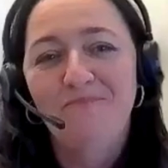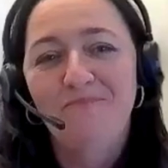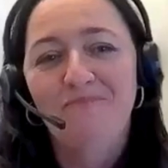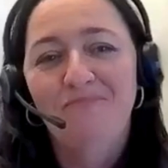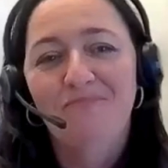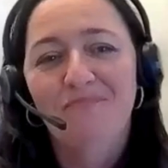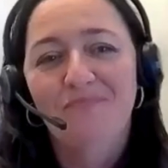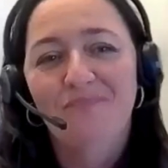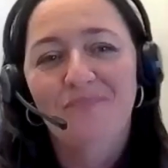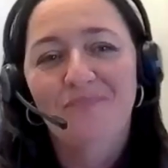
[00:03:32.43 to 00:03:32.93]
bit
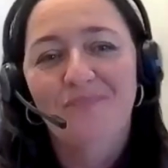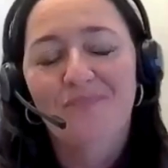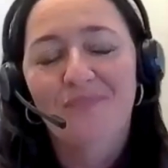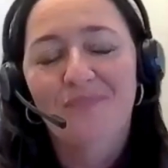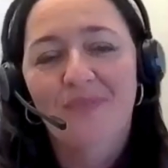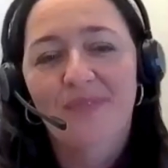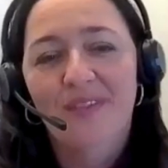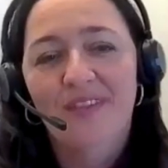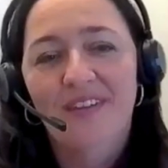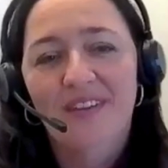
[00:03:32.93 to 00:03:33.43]
of a snoop.
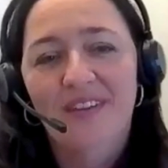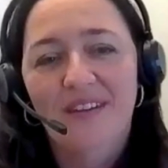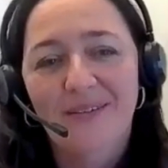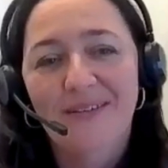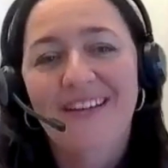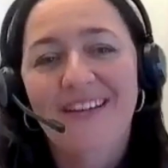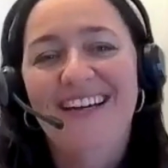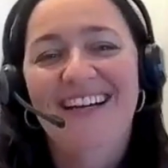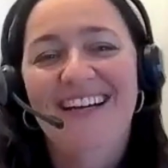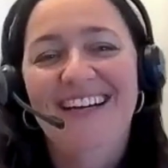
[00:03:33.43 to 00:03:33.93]
So we've
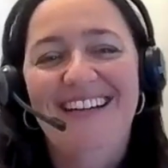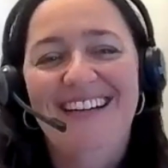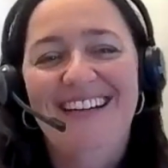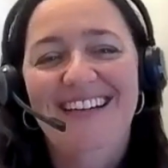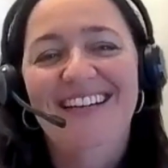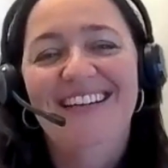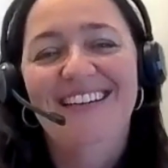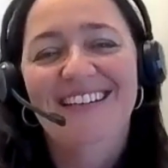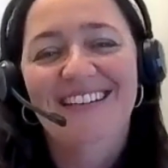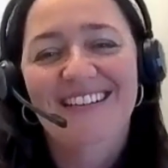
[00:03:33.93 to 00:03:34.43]
got
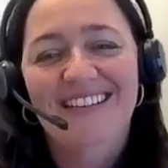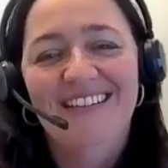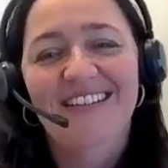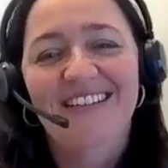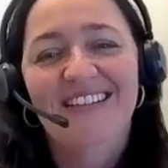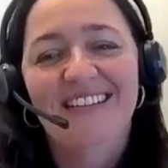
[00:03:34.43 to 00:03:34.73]
to make sure